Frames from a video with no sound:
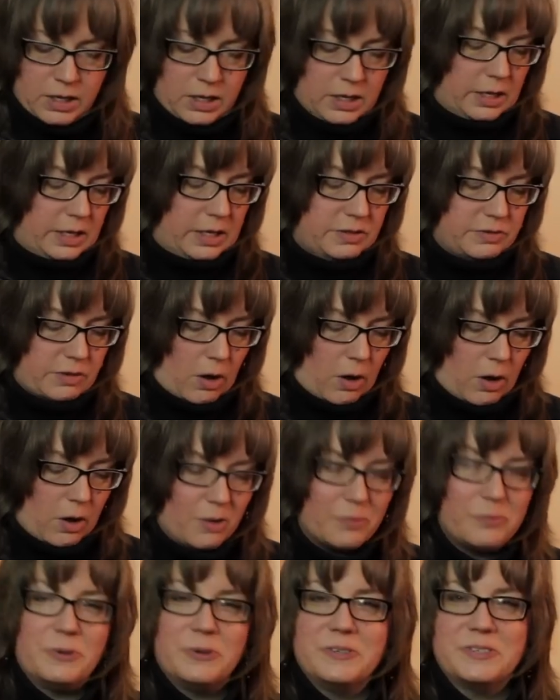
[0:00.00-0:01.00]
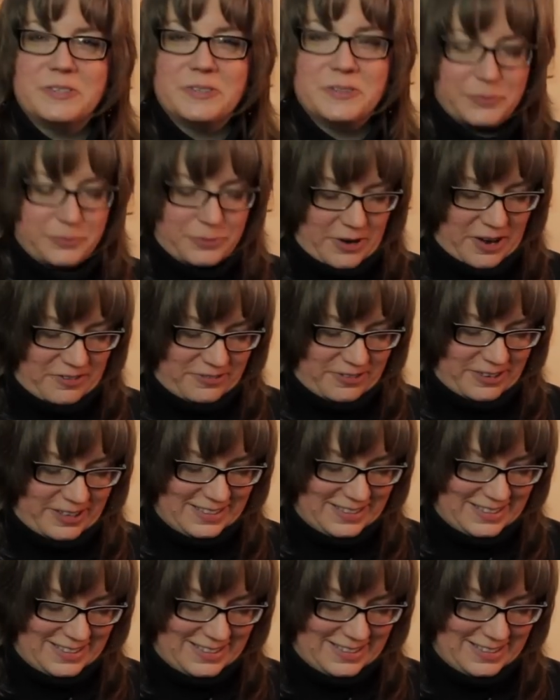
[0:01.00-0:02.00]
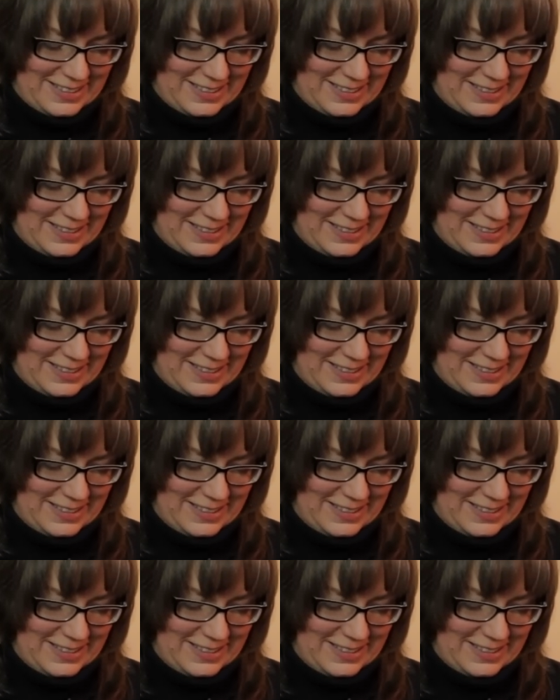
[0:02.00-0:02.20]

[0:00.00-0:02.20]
It's all personal preference.